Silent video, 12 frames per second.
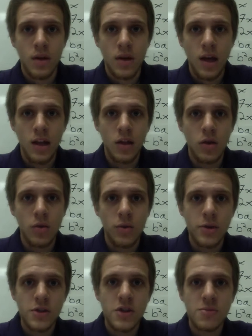Hello,
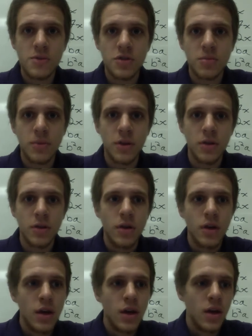this is Mr. Miller.
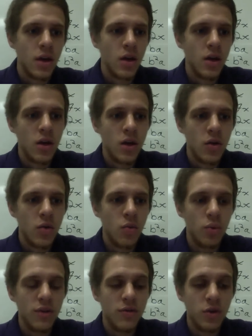
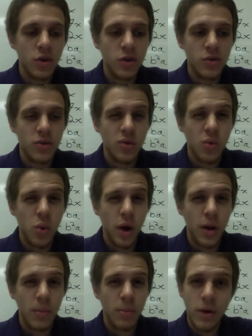We've learned quite
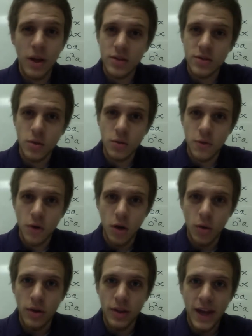a bit so far
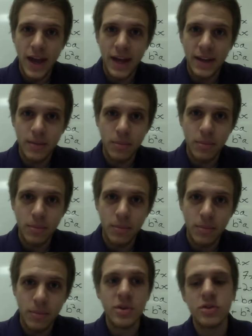with adding
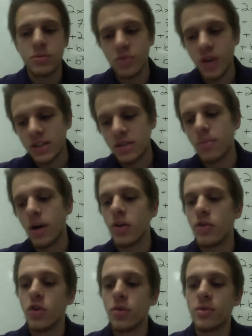polynomials, subtracting
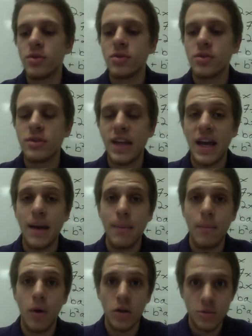polynomials, and
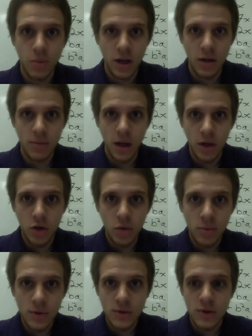multiplying
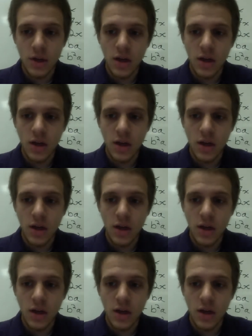polynomials.